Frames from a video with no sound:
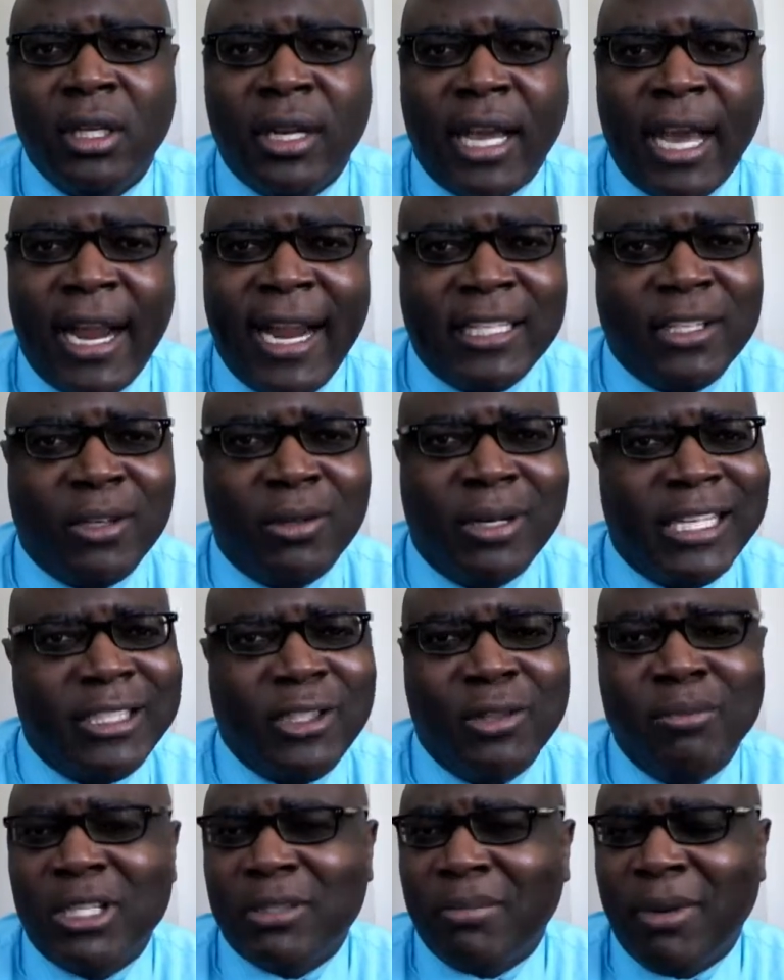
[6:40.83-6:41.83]

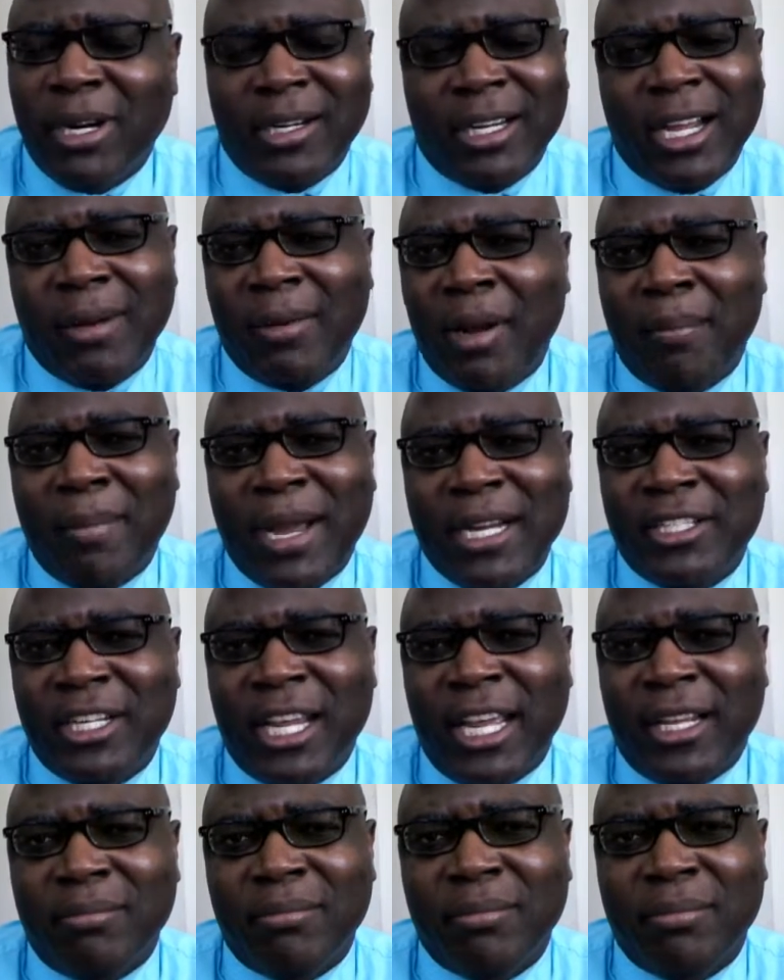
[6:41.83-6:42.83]
that's too much money coming out my
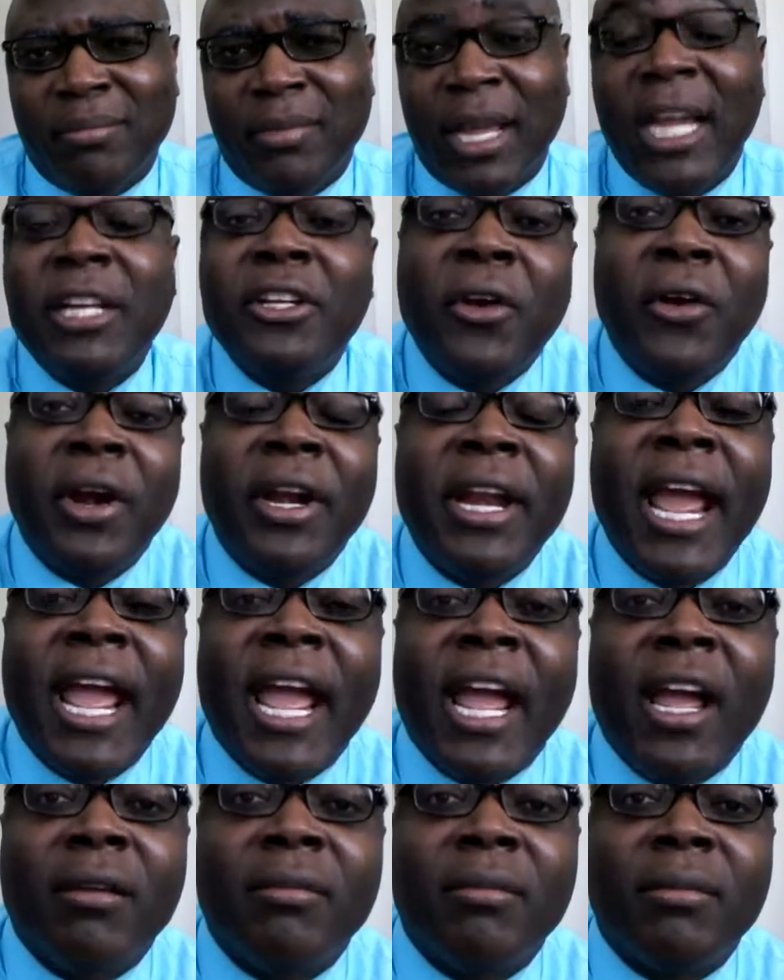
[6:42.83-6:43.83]
check. I turned it
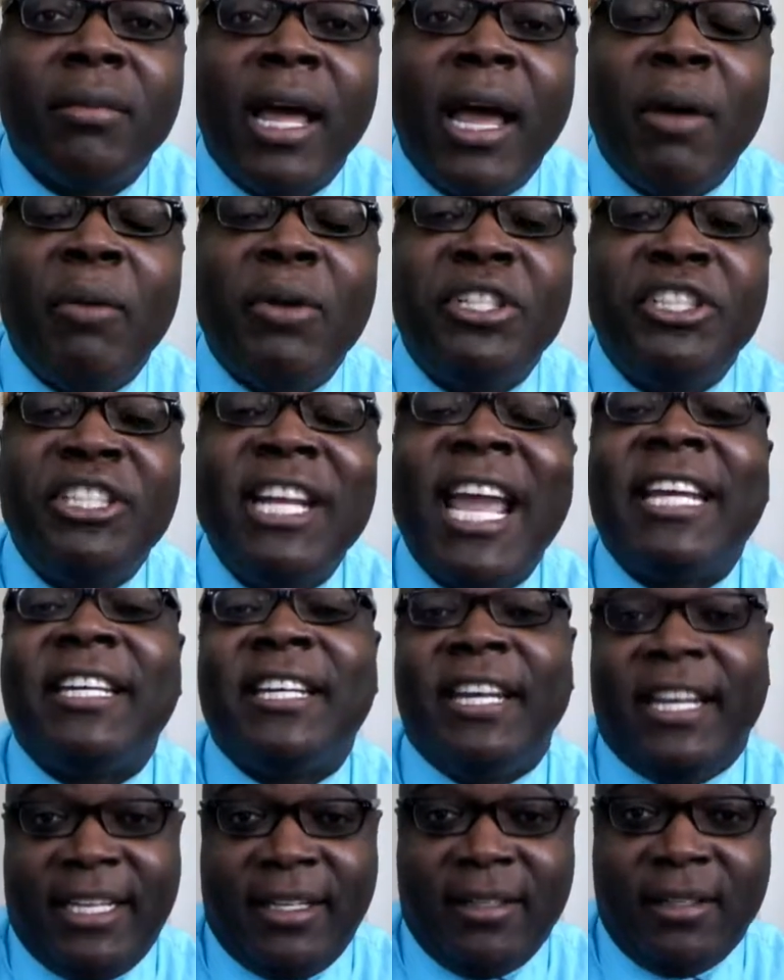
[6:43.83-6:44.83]
down. I
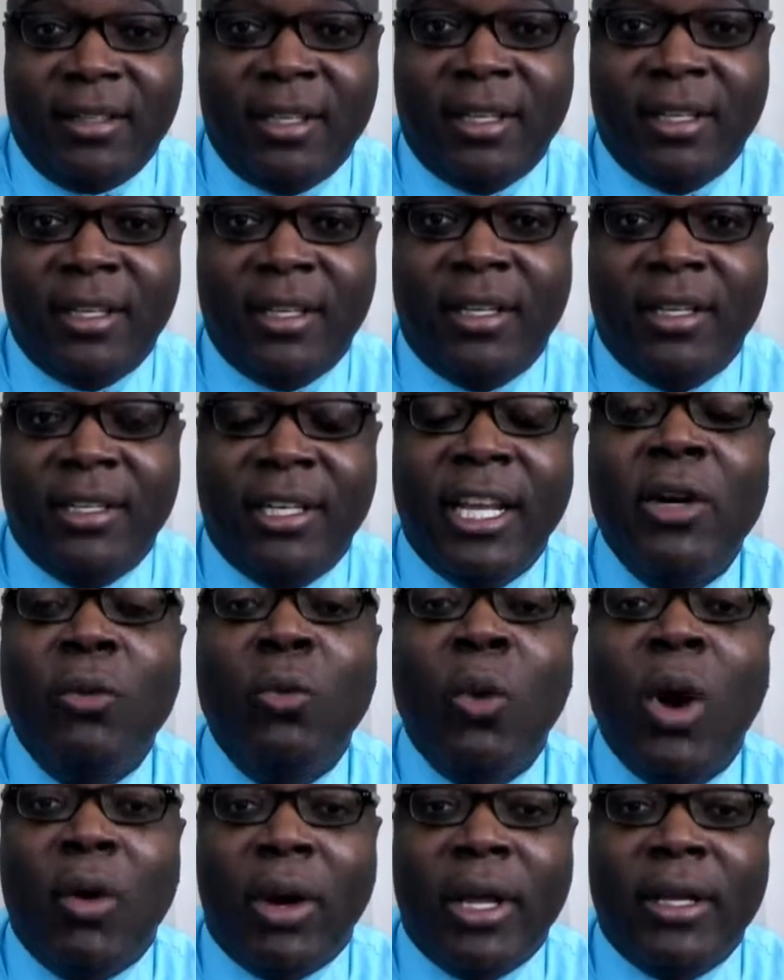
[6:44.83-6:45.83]
rejected it.
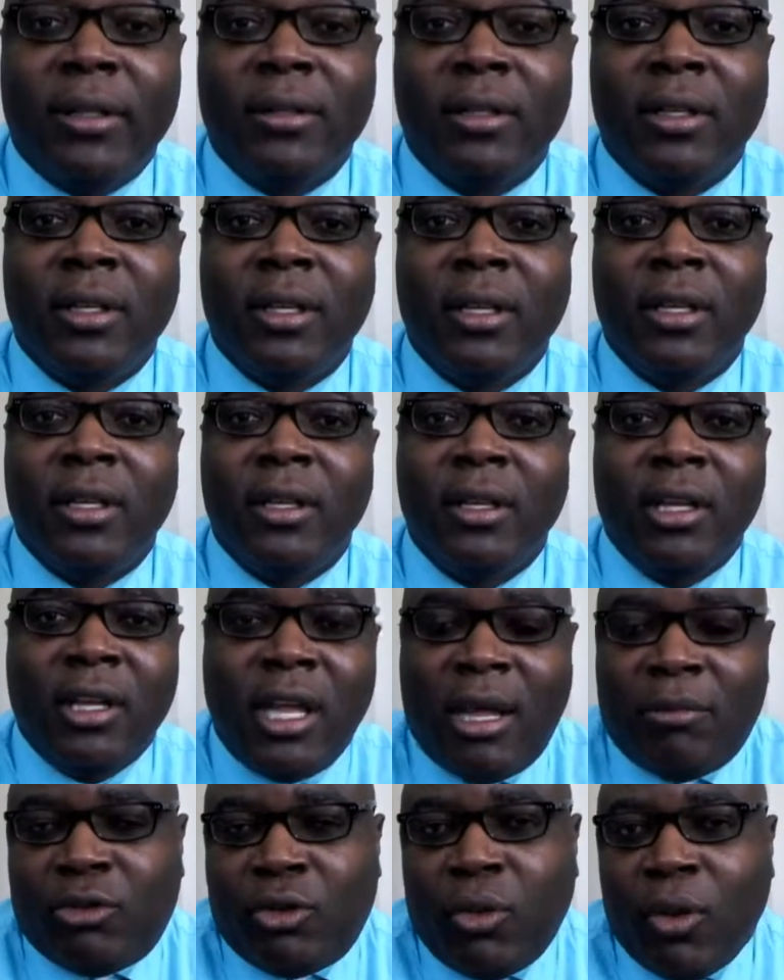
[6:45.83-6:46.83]
Didn't want it.
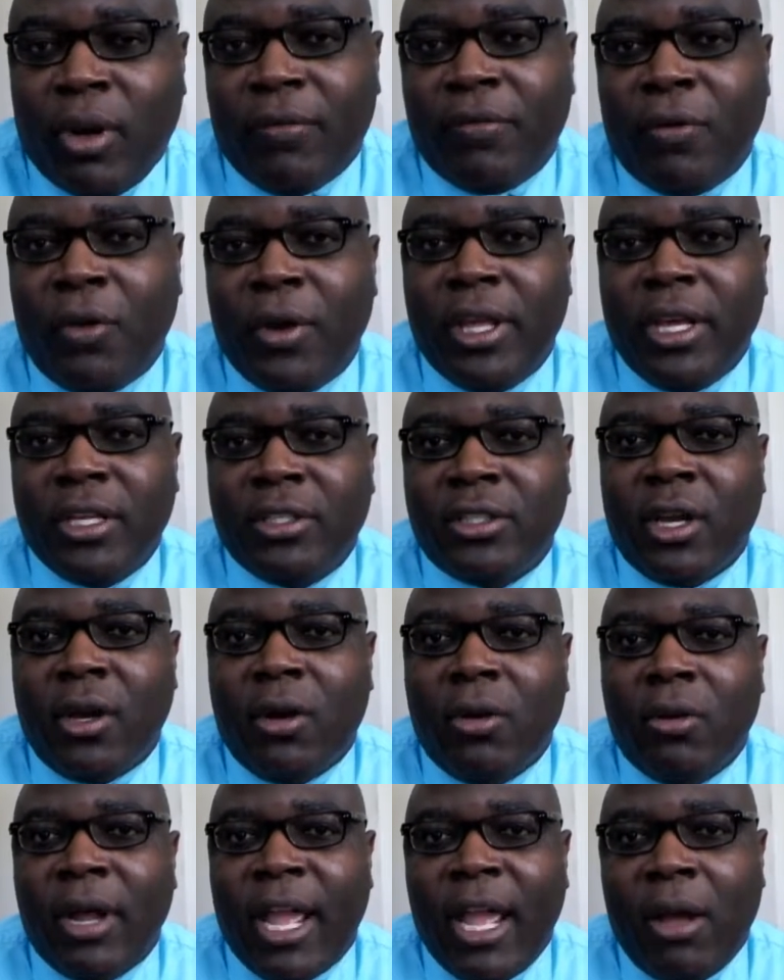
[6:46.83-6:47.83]
Yeah, I'm 24 years
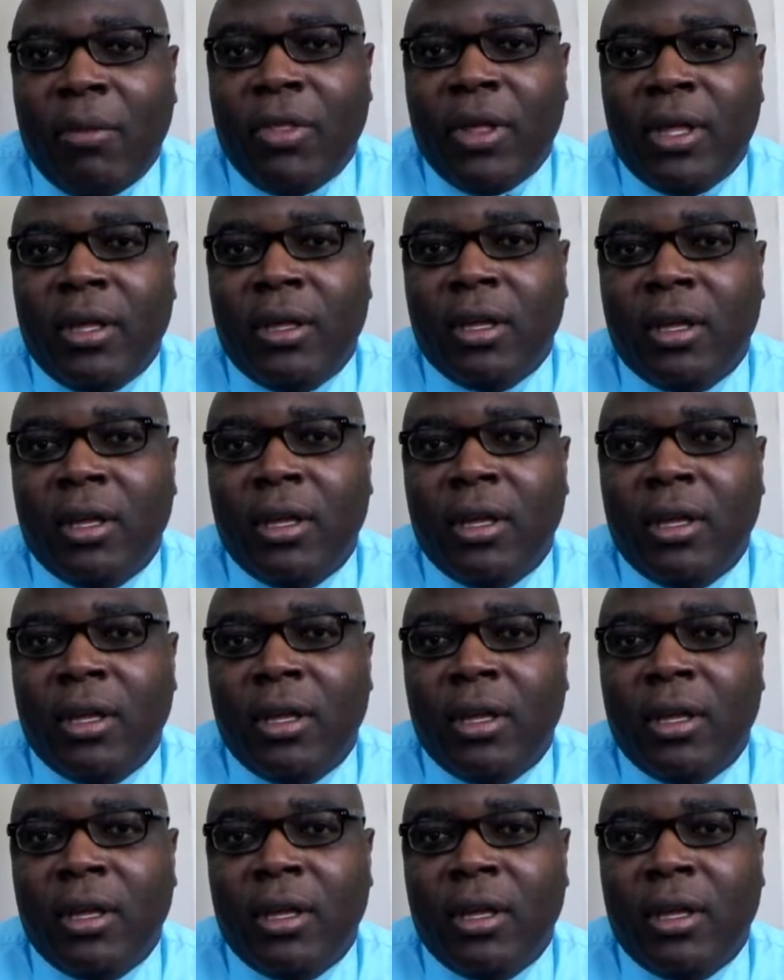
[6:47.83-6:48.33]
old, healthy.